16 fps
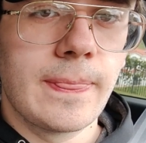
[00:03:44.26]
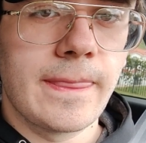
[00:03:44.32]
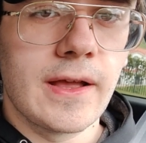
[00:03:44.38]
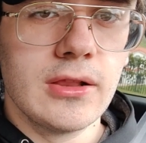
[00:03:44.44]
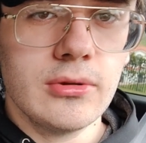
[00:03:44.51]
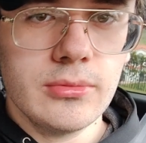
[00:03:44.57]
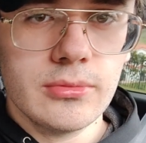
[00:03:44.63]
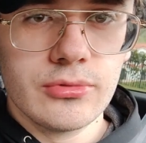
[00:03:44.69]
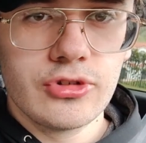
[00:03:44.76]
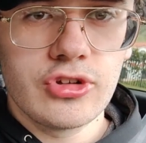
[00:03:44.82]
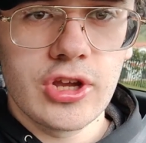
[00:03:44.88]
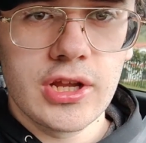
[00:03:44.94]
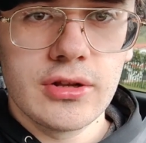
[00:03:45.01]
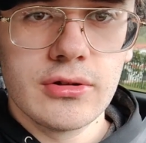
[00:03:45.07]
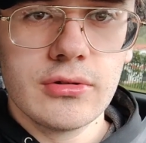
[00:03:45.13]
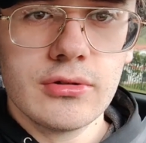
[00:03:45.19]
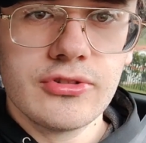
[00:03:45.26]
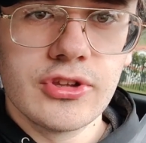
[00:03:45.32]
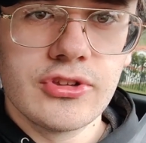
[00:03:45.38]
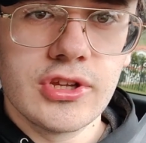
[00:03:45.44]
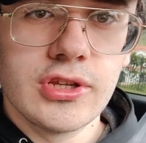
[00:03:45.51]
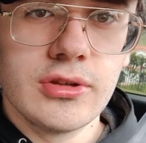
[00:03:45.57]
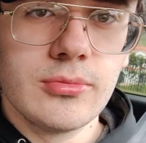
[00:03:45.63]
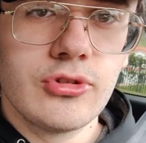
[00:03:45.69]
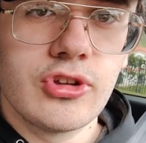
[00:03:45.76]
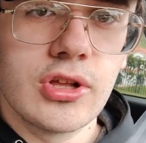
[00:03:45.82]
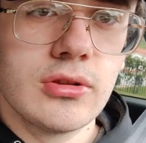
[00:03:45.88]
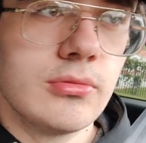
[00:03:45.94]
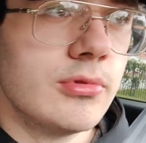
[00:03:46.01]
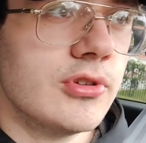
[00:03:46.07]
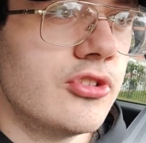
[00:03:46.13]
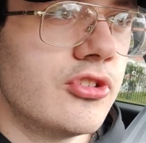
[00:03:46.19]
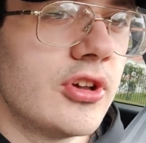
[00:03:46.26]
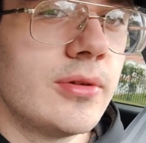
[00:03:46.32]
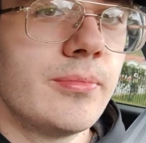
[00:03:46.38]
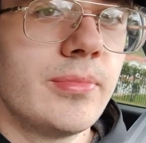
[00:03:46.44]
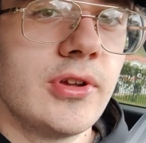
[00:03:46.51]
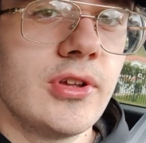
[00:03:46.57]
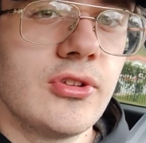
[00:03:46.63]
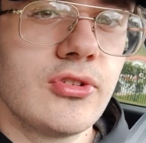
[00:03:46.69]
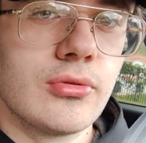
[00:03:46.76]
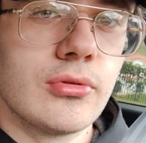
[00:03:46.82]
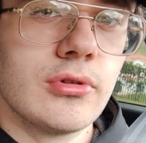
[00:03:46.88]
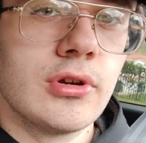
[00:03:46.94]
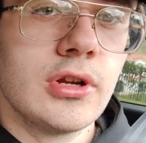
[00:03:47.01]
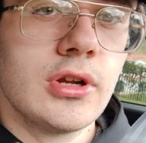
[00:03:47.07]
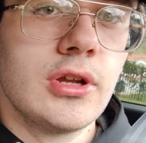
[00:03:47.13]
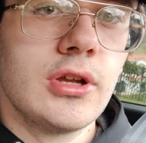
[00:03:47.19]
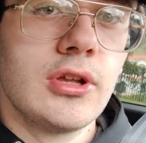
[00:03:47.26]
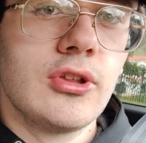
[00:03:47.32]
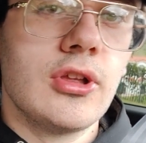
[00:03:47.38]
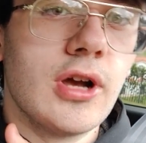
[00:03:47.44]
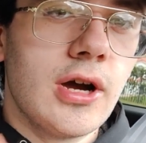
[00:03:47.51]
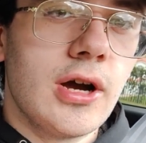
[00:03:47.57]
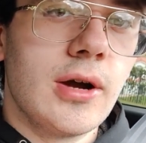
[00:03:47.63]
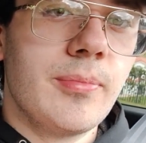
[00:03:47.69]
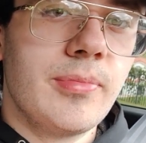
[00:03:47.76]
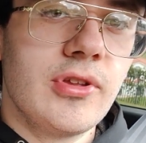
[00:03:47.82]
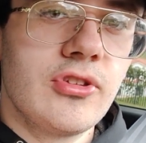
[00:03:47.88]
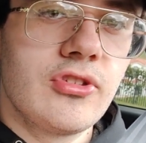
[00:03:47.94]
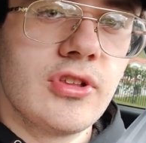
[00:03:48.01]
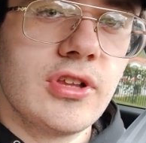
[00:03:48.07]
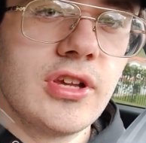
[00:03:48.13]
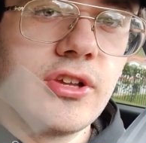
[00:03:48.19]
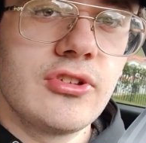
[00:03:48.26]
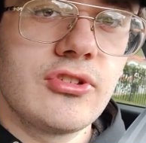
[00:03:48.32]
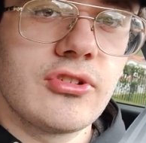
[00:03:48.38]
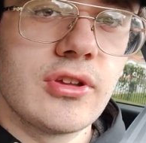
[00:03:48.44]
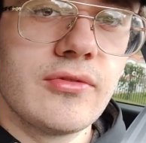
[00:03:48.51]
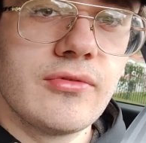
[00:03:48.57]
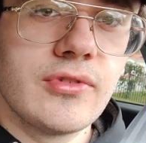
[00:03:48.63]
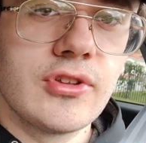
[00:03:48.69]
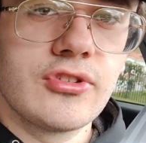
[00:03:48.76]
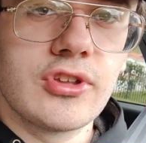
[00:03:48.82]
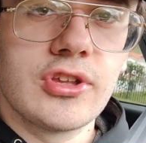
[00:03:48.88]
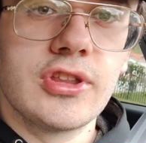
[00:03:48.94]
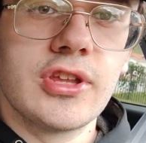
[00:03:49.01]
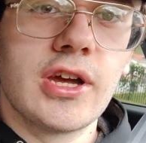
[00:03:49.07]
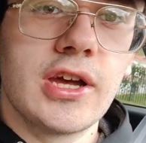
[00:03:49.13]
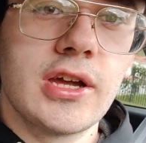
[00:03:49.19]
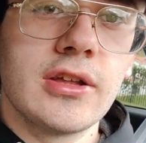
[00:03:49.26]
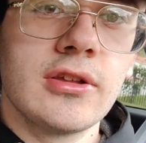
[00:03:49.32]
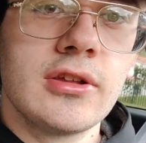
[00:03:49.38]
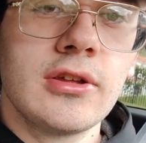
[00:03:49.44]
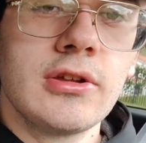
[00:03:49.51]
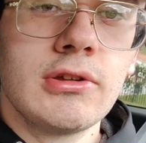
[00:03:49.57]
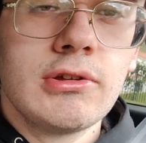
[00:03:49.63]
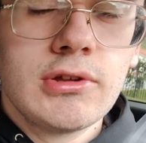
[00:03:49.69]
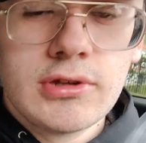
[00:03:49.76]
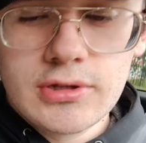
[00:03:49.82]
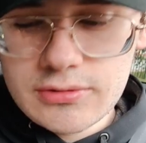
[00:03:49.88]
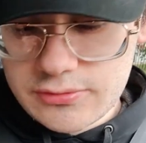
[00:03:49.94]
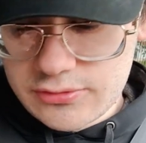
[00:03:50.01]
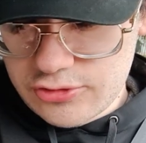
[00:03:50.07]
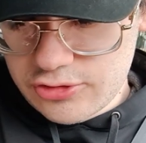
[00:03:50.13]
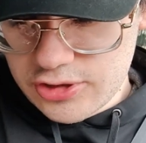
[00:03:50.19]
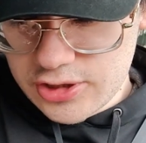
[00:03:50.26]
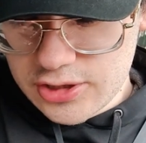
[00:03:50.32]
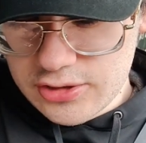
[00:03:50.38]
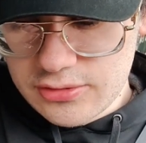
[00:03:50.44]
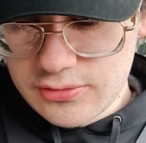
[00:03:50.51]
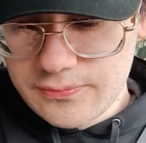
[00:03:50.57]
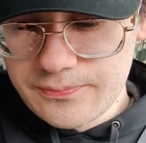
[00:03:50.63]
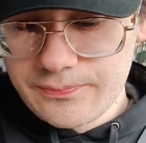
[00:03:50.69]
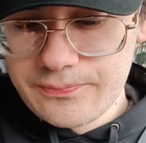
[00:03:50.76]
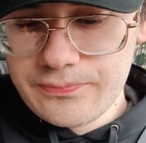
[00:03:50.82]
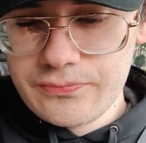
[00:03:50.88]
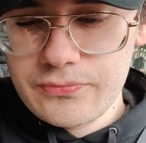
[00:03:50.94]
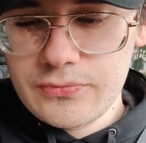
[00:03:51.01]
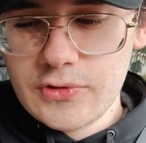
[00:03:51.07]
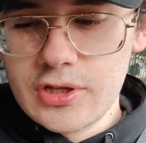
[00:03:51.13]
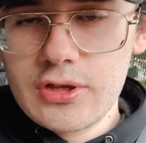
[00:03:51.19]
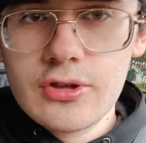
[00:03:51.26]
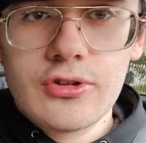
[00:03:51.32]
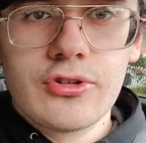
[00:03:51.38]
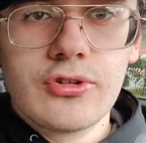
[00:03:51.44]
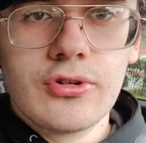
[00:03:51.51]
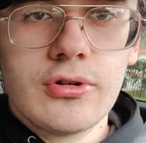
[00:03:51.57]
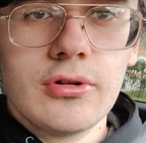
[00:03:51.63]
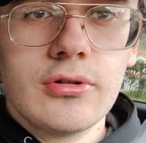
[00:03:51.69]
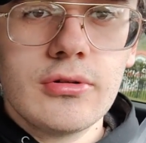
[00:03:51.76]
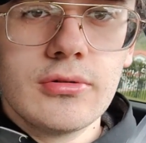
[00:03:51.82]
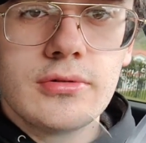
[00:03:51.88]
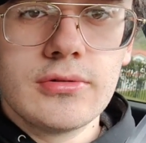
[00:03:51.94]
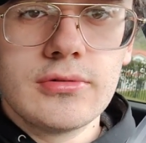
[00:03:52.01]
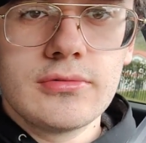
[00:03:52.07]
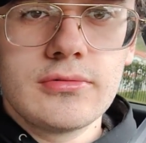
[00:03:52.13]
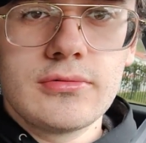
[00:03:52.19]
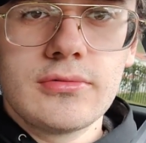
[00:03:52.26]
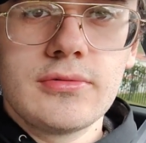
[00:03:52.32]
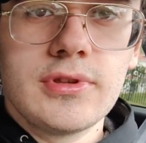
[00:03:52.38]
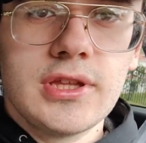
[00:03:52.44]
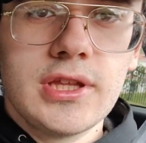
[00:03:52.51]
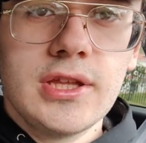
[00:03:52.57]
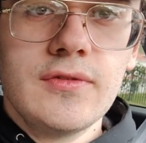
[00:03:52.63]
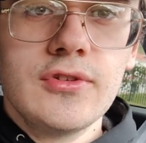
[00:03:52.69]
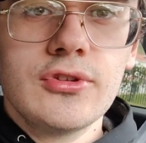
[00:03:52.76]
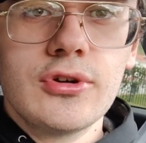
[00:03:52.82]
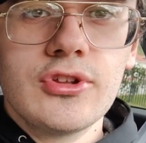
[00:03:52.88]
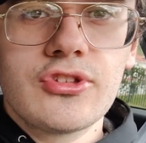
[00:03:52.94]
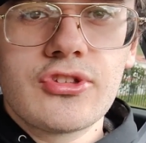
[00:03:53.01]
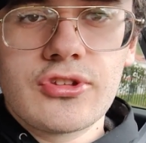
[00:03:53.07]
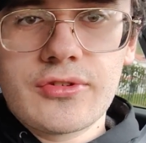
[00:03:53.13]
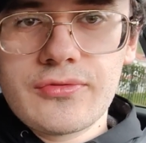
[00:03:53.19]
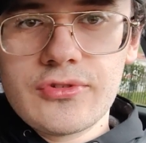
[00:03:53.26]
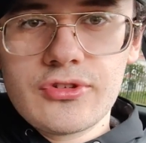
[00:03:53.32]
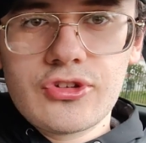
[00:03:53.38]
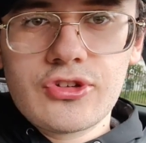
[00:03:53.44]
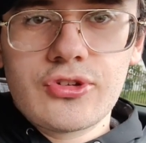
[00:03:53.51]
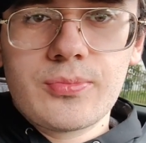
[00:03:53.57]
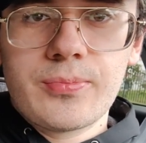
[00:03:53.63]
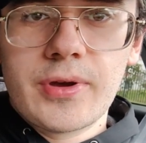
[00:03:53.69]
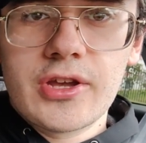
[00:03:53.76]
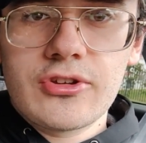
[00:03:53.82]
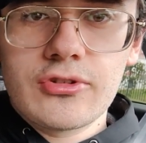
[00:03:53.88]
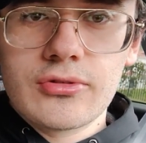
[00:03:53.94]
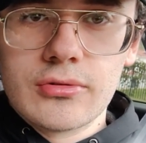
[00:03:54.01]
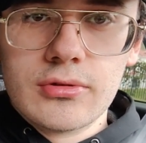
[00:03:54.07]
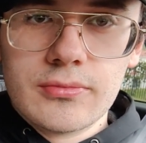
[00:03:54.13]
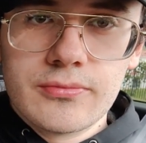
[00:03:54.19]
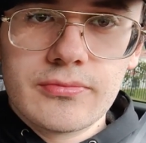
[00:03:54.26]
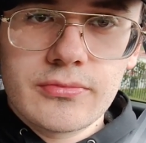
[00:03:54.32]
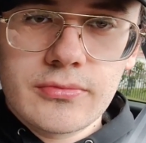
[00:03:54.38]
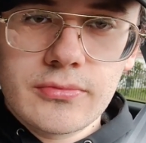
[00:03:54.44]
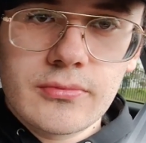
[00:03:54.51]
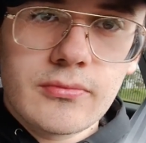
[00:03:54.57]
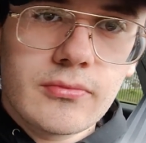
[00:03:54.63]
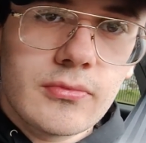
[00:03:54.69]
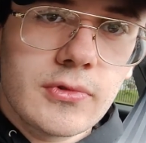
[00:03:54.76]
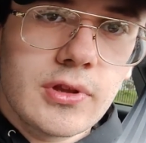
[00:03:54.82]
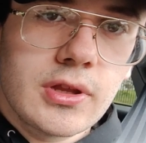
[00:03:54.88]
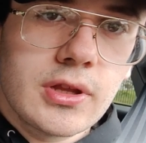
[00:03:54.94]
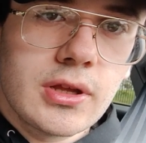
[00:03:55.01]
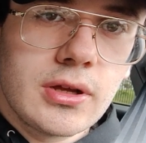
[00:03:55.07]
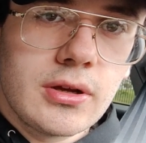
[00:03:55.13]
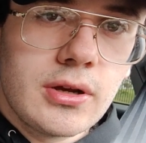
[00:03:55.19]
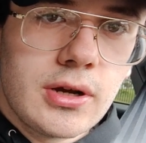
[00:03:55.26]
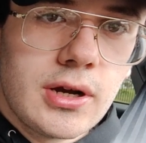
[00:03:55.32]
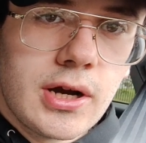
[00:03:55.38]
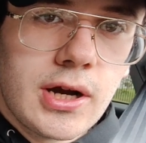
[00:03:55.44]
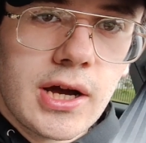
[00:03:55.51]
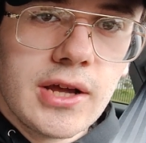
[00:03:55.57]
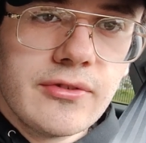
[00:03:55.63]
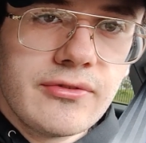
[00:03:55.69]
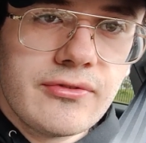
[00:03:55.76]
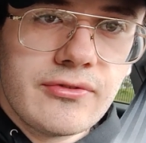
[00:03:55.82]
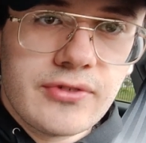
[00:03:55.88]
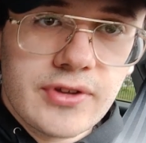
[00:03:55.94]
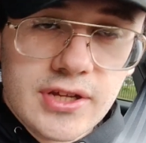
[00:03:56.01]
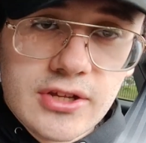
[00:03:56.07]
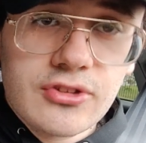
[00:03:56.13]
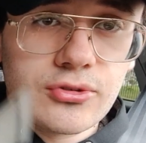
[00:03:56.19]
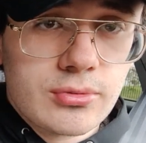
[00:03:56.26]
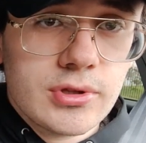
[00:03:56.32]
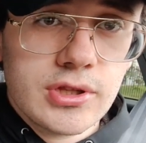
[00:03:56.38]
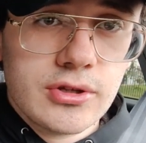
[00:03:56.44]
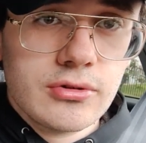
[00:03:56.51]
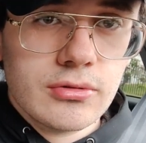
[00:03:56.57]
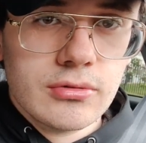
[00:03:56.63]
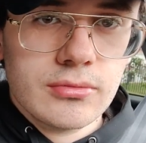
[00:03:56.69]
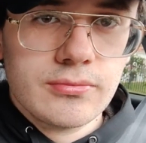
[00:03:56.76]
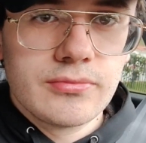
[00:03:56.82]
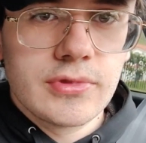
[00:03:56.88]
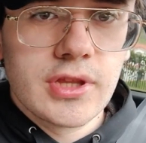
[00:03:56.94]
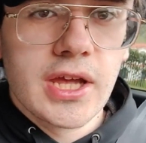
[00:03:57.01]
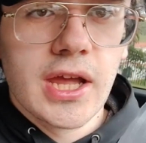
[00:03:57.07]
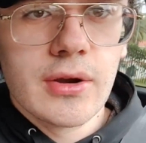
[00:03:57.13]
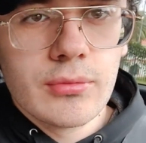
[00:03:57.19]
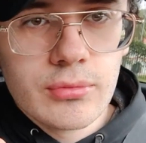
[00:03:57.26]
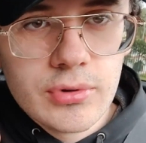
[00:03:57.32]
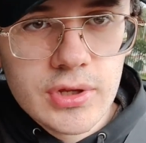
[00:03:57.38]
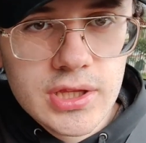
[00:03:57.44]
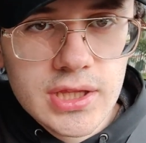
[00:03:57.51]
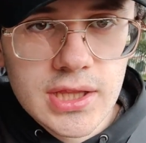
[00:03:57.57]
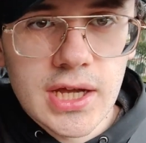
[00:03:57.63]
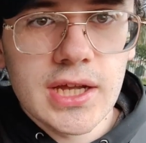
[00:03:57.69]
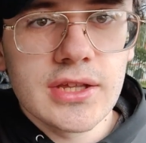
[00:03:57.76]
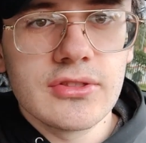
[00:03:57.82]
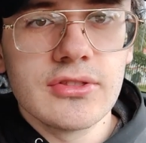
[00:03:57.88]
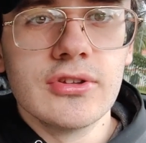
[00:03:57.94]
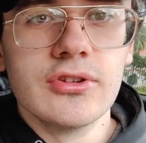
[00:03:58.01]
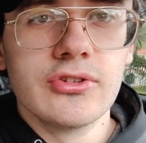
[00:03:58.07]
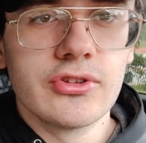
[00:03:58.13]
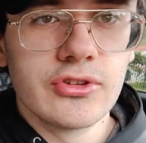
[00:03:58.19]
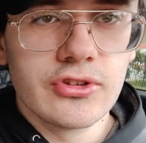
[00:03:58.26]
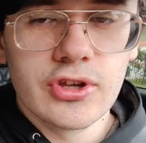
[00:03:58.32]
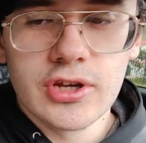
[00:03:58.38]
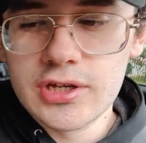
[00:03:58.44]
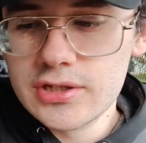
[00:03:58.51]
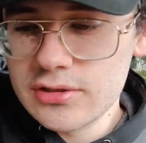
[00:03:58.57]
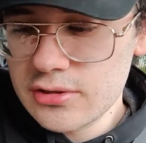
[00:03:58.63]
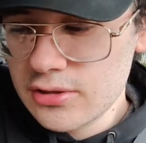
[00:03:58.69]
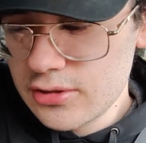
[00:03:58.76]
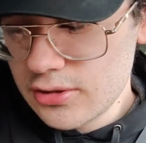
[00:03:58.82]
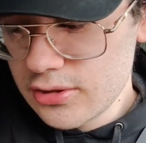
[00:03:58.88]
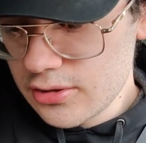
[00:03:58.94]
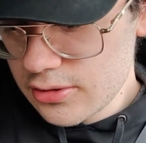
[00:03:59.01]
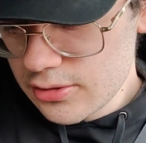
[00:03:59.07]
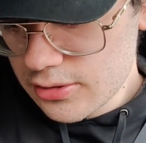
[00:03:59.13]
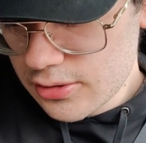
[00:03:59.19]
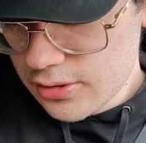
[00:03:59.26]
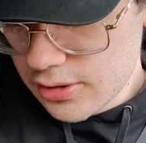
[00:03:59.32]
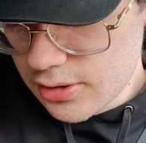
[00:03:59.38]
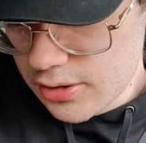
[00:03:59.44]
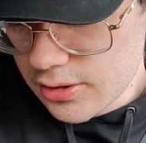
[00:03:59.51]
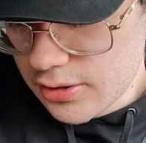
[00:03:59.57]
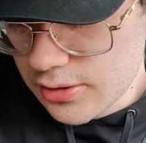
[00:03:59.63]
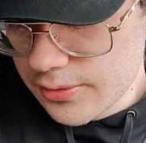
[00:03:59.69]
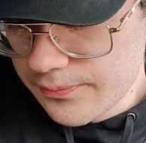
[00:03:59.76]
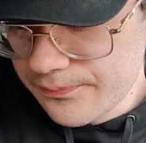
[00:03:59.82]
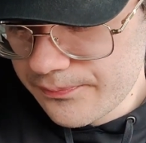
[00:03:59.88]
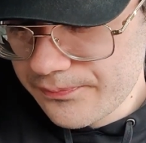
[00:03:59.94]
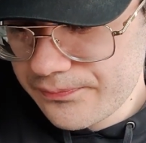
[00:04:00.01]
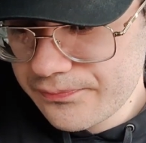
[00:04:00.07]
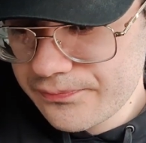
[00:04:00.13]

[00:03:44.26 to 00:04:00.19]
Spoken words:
aluminum channel, titanium channel with Zen pins or pinslets and things like that. Shit. So even though it's nothing special, I think it's really cool. Like, I really like this design. And